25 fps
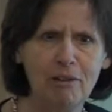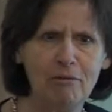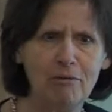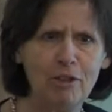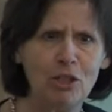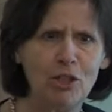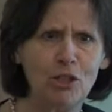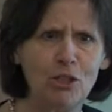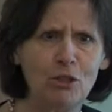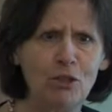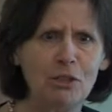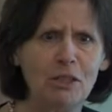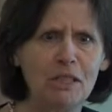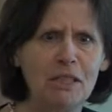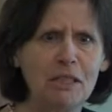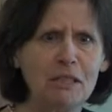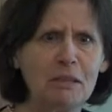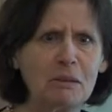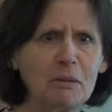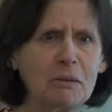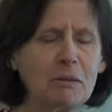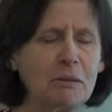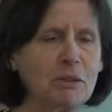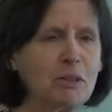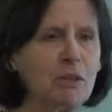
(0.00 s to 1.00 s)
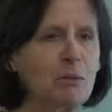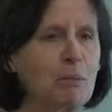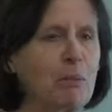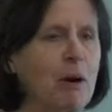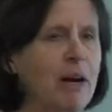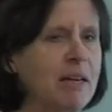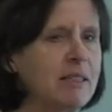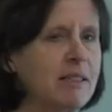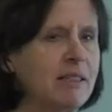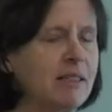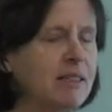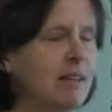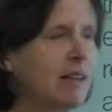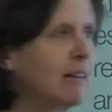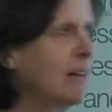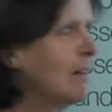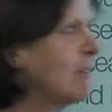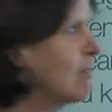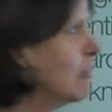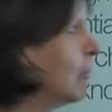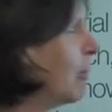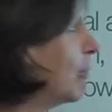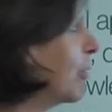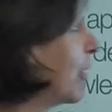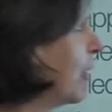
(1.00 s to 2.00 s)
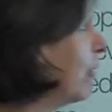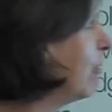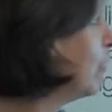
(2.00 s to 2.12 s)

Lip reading: reduces or suppresses. I can't remember how